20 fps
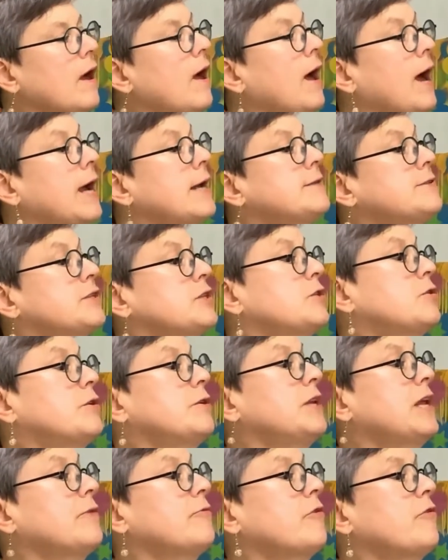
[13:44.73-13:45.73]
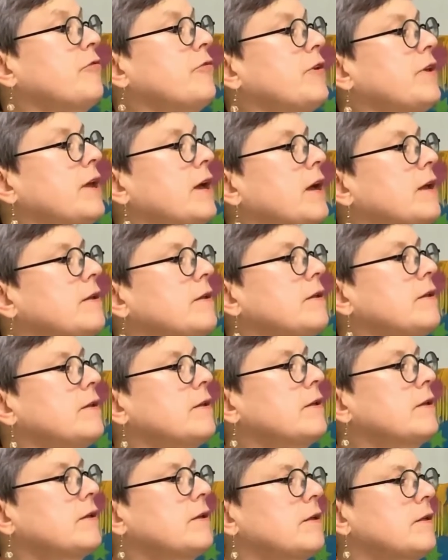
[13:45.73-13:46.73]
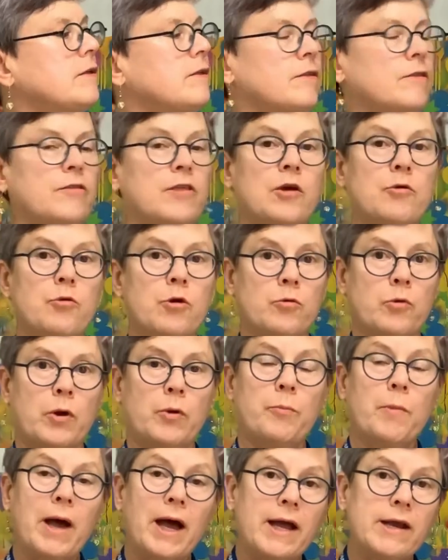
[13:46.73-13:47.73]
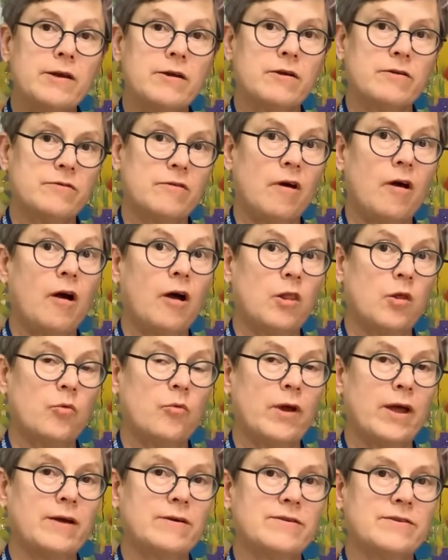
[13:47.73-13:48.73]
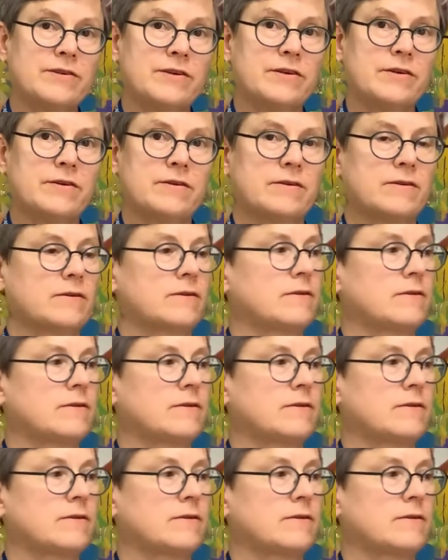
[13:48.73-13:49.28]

Isley could never forget. There were reminders all around her.